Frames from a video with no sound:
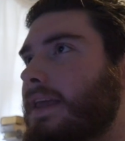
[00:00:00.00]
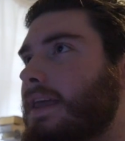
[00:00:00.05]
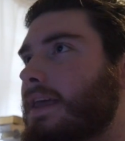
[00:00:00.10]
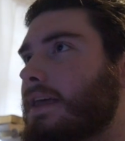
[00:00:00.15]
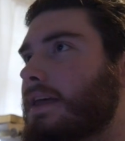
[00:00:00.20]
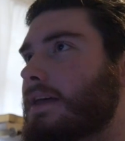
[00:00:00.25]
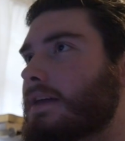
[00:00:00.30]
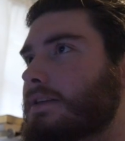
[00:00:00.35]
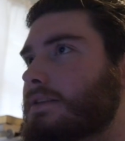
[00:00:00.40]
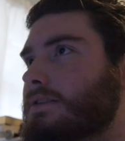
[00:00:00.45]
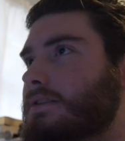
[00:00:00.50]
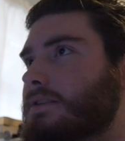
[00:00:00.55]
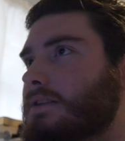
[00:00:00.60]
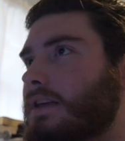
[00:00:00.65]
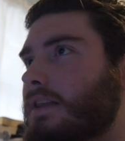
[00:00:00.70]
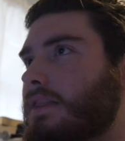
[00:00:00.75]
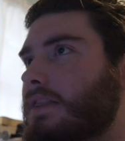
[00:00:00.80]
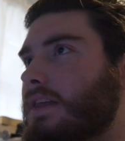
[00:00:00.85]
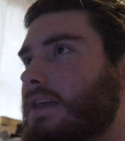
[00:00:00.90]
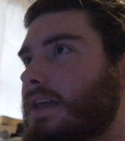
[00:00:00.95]
hit
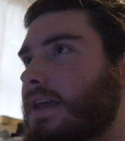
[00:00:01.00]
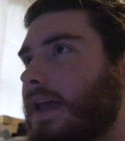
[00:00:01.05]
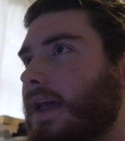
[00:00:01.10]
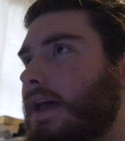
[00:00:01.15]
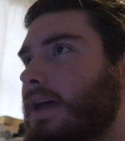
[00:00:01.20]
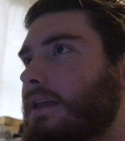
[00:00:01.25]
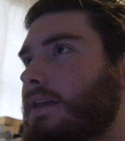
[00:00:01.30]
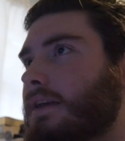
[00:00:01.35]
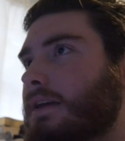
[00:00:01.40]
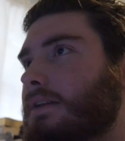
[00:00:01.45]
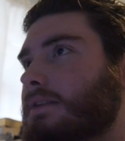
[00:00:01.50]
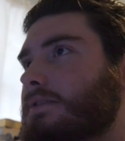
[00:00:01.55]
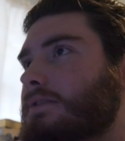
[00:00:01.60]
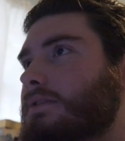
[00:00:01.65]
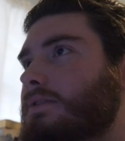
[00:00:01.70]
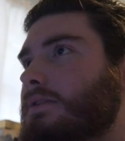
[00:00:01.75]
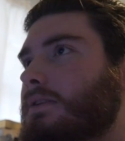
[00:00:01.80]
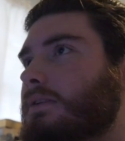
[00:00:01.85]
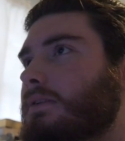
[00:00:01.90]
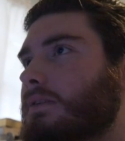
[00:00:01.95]
the
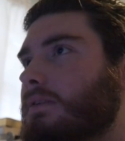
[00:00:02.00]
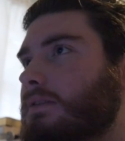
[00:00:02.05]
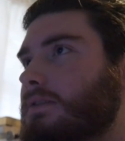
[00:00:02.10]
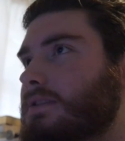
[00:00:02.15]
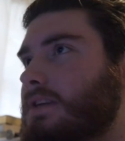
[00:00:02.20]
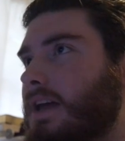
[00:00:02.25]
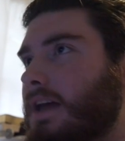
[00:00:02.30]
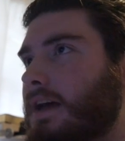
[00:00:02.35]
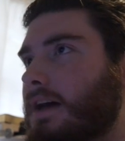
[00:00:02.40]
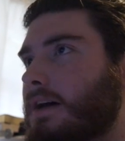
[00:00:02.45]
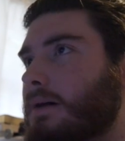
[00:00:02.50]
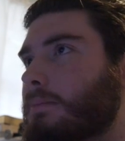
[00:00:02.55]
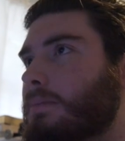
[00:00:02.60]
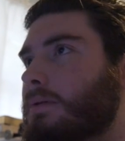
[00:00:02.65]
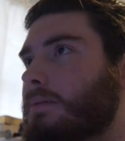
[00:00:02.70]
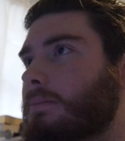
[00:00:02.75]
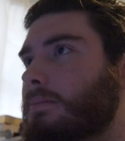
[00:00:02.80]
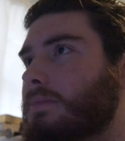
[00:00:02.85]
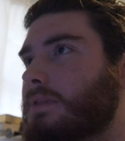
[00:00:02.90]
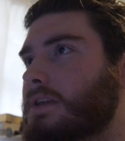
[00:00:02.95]
Edit tab
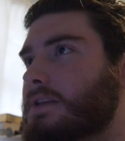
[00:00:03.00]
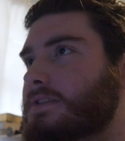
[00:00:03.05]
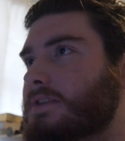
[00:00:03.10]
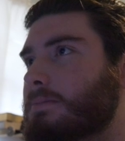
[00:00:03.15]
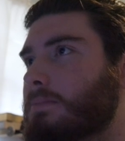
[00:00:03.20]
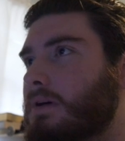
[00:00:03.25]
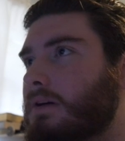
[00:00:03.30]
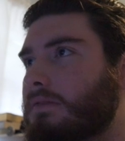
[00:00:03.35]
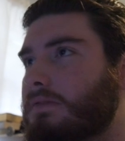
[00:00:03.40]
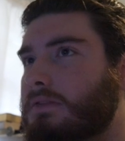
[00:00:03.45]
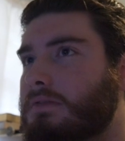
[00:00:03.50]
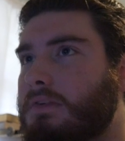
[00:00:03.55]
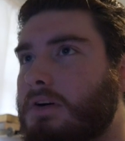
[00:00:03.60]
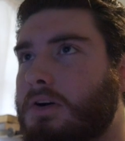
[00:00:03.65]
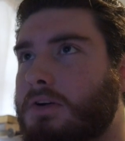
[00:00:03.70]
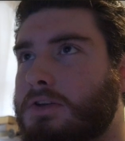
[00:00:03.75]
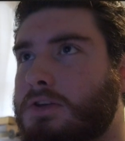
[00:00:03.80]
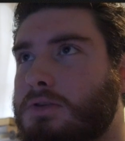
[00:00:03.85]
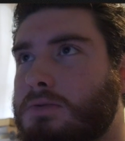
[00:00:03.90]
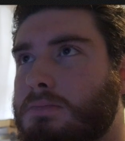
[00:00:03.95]
that's above the
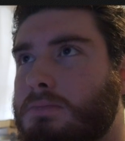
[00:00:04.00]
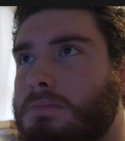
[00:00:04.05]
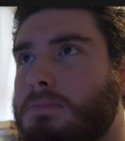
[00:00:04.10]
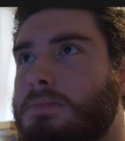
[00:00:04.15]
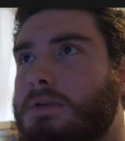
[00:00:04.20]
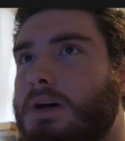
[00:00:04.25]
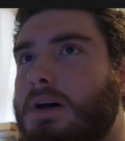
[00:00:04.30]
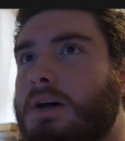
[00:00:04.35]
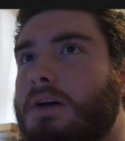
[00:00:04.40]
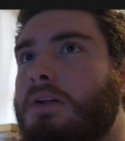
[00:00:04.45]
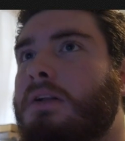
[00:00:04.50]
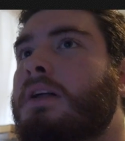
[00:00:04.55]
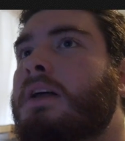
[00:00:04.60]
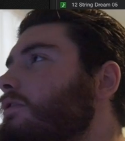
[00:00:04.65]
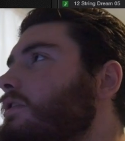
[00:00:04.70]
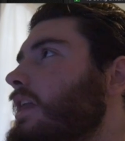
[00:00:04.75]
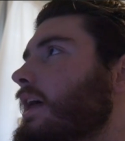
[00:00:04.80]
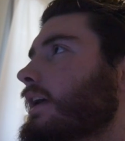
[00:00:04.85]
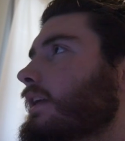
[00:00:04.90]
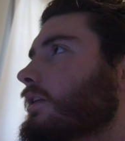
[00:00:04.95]
volume dial.
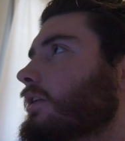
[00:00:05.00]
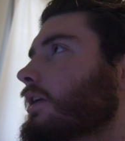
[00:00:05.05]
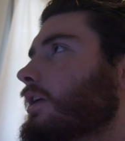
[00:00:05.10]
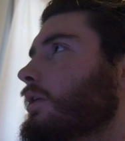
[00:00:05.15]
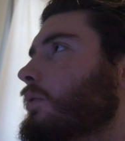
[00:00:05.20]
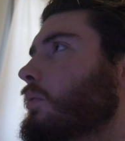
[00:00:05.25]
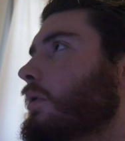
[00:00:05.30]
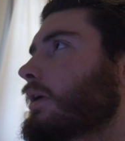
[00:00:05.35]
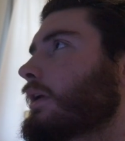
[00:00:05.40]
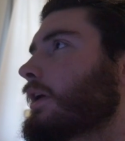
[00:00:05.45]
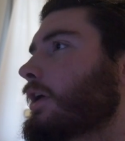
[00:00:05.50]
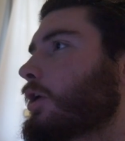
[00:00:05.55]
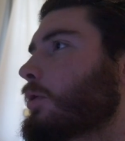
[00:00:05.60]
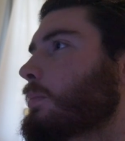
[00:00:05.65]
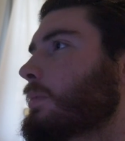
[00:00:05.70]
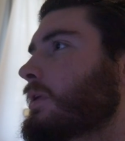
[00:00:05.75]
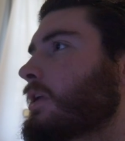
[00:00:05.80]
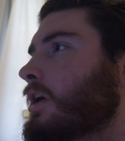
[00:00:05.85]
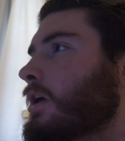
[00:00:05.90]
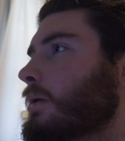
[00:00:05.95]
After that, you're going to want to
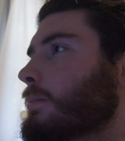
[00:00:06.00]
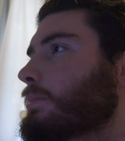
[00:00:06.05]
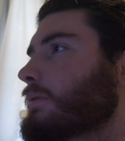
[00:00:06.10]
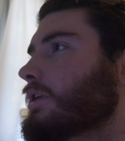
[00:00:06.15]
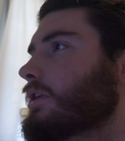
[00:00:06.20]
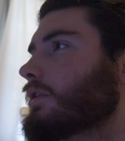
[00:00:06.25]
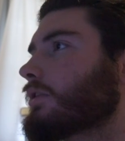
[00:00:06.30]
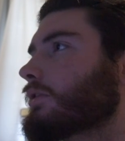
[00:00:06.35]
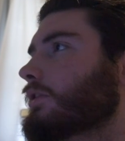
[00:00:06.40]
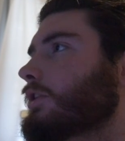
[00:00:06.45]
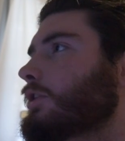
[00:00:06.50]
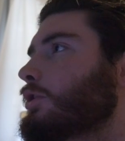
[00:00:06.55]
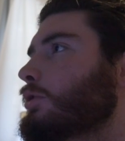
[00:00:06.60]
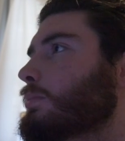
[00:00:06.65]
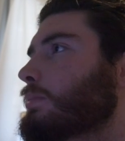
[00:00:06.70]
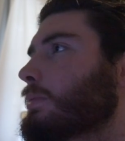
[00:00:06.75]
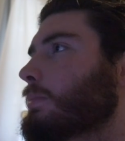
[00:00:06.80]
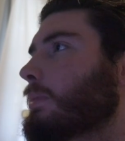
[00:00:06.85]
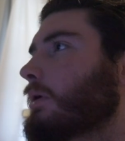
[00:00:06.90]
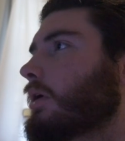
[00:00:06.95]
open up your
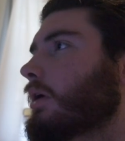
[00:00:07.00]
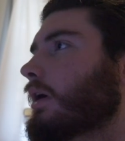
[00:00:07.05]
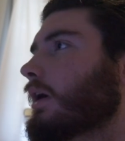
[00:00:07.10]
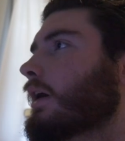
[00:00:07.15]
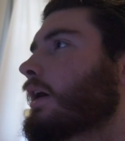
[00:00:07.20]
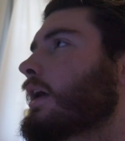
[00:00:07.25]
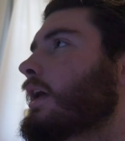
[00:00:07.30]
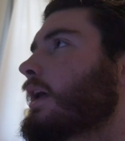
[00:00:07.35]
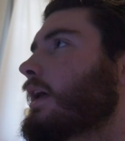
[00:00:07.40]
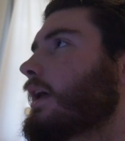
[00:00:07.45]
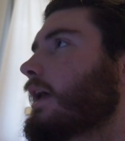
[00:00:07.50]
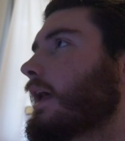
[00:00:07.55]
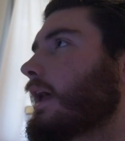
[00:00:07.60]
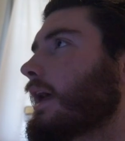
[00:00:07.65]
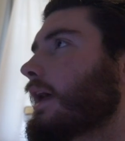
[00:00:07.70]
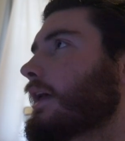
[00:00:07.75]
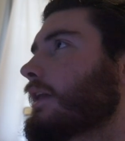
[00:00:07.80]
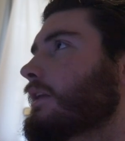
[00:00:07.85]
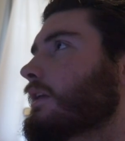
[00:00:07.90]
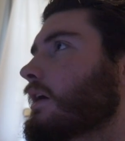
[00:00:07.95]
loop bar.
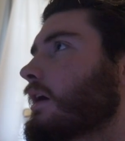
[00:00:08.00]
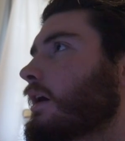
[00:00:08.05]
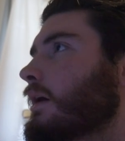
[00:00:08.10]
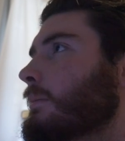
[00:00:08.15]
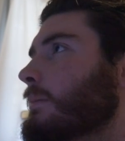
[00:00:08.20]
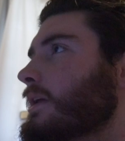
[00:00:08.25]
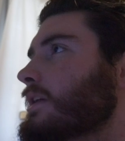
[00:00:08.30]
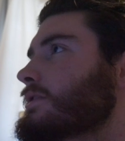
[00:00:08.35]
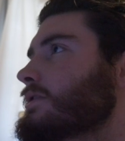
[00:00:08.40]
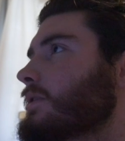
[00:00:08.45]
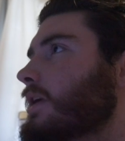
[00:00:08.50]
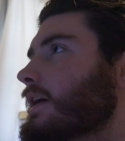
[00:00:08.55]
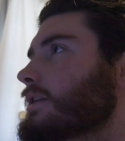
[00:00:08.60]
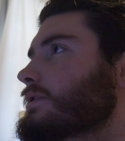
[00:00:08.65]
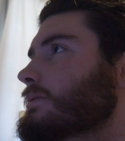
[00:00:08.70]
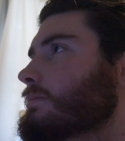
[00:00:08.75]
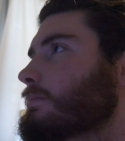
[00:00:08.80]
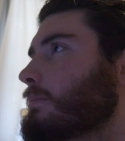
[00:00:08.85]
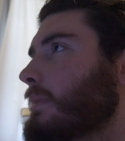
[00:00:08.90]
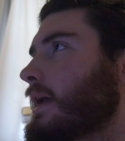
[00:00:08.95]
And as you
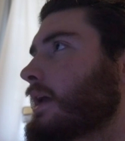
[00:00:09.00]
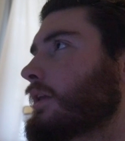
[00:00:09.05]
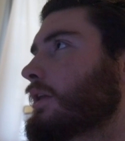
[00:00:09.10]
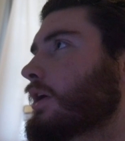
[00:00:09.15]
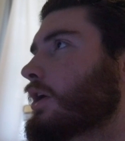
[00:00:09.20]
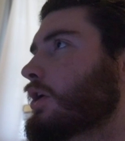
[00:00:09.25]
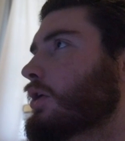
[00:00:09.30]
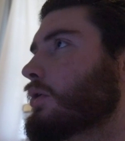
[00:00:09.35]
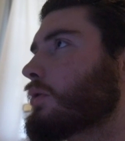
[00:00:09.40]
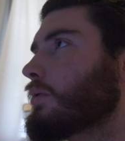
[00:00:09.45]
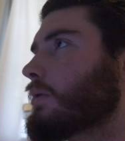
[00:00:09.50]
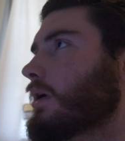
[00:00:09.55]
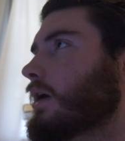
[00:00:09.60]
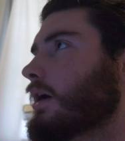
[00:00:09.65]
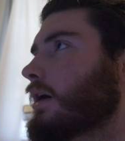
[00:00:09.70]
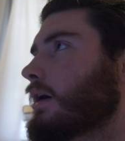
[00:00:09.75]
guys may know,